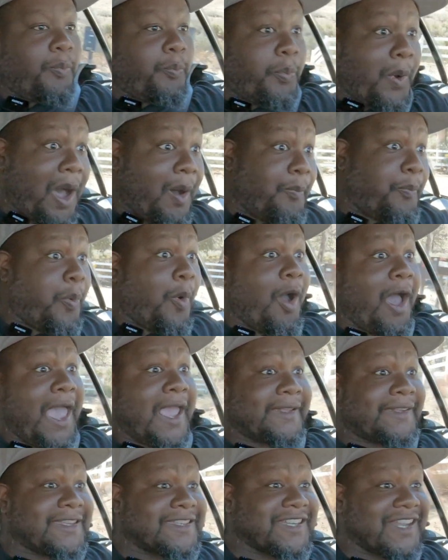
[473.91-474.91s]
Well, where
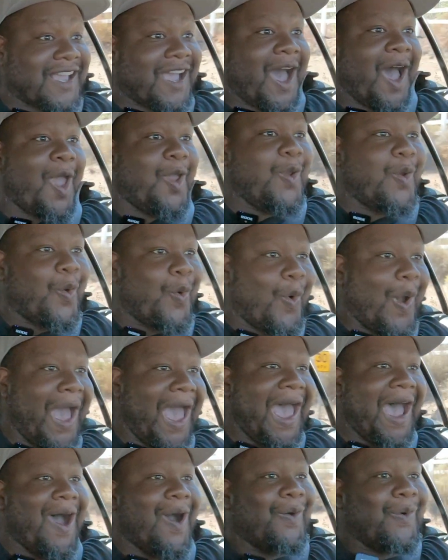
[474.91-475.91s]
does it go?
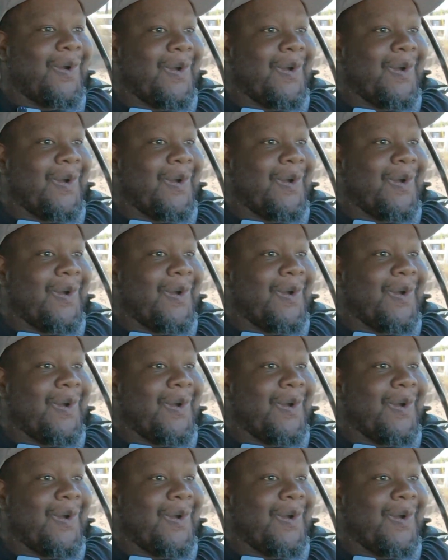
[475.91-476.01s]
Wow!